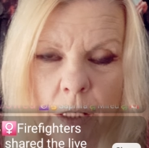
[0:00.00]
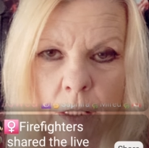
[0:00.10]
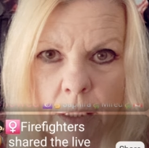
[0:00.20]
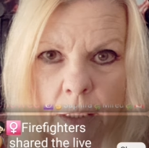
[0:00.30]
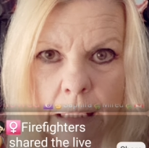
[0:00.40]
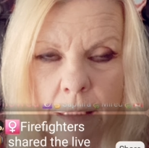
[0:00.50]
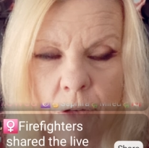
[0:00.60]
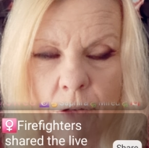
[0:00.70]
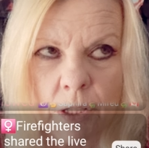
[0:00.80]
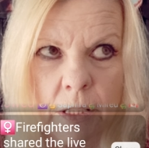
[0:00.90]
like level
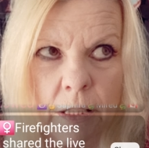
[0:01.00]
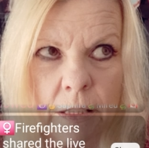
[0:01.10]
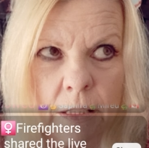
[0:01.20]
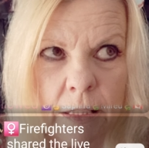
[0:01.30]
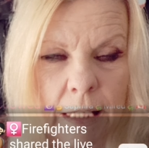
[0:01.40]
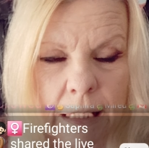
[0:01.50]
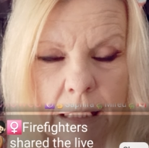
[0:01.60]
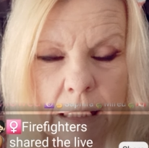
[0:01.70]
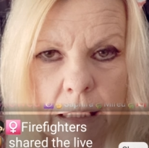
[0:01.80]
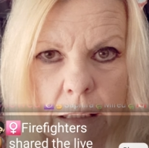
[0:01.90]
6,
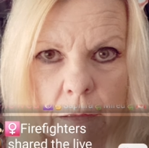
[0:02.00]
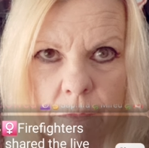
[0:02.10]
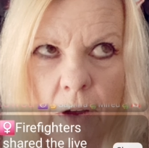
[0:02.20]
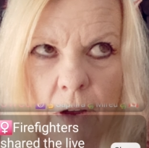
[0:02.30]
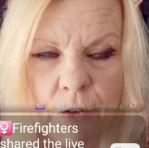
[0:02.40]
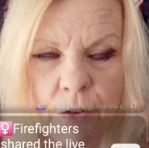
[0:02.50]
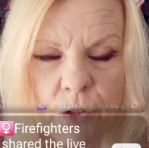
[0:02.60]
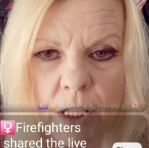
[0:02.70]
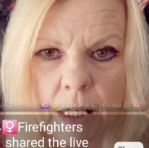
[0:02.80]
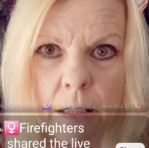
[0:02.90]
5 or
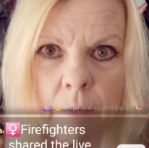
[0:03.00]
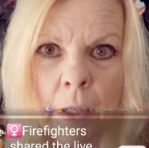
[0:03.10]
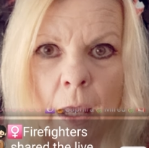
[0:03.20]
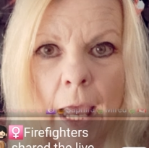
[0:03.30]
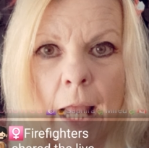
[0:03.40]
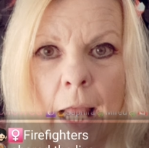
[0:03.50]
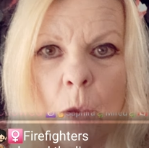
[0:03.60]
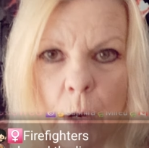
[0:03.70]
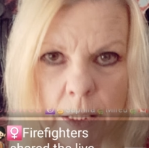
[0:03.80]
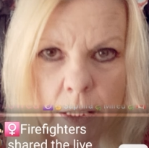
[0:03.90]
6.
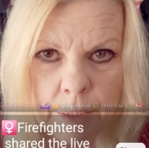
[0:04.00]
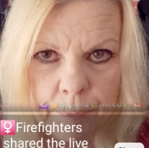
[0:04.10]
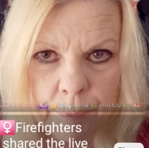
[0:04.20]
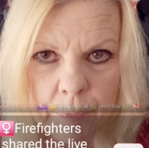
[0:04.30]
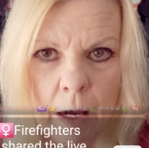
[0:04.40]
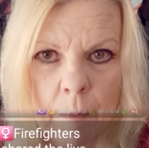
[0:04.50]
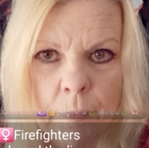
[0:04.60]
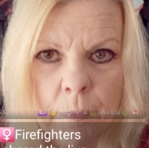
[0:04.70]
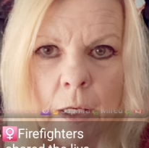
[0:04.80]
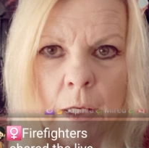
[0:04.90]
Anyways,
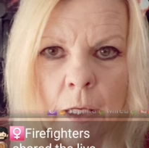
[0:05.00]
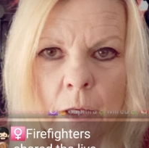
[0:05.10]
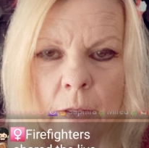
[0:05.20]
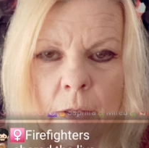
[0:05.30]
that's